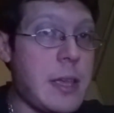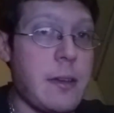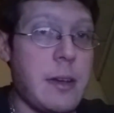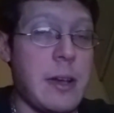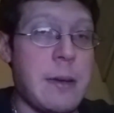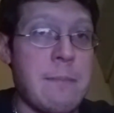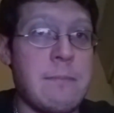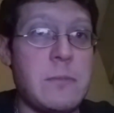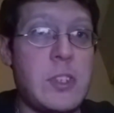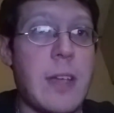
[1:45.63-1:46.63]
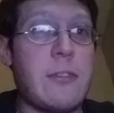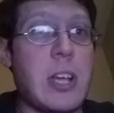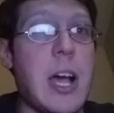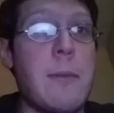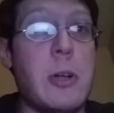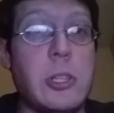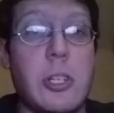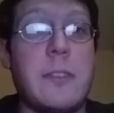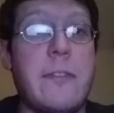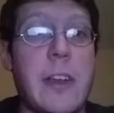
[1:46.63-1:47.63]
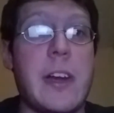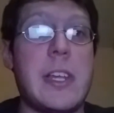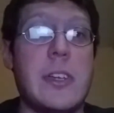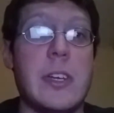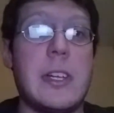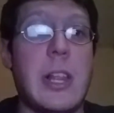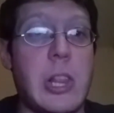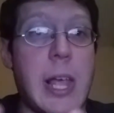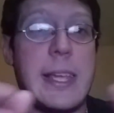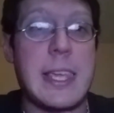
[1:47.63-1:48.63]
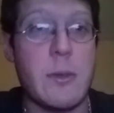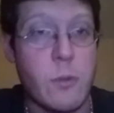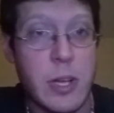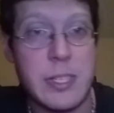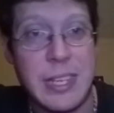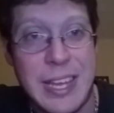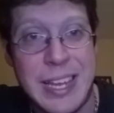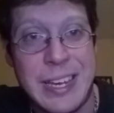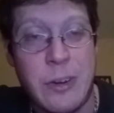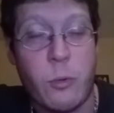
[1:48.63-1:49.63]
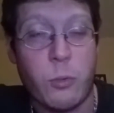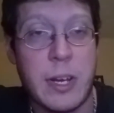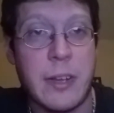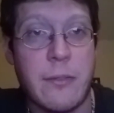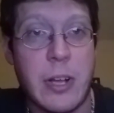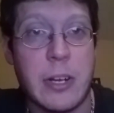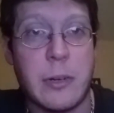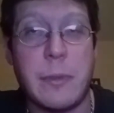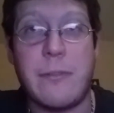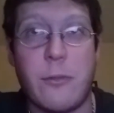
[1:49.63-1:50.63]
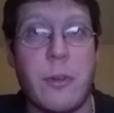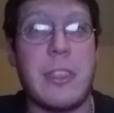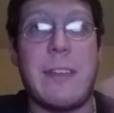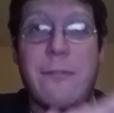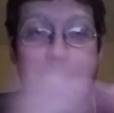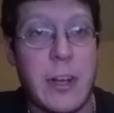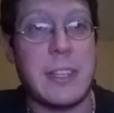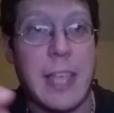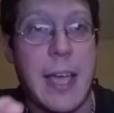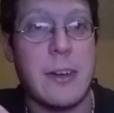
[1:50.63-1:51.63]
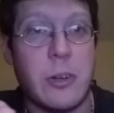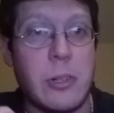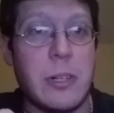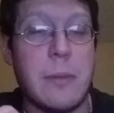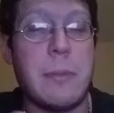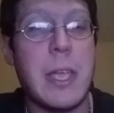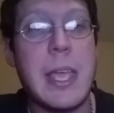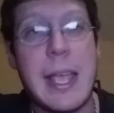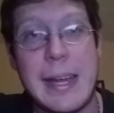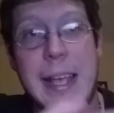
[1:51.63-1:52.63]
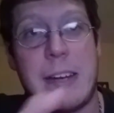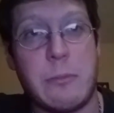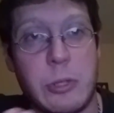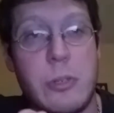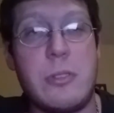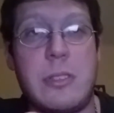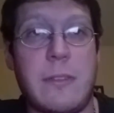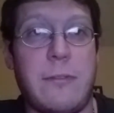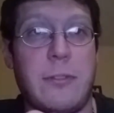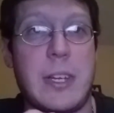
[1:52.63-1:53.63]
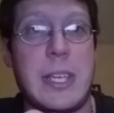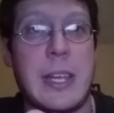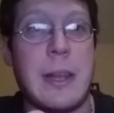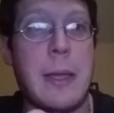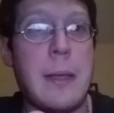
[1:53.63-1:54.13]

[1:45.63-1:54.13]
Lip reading: Jeff Cobb look very good, like he was in Ring of Honor before they fucked that all up and had him lose to freaking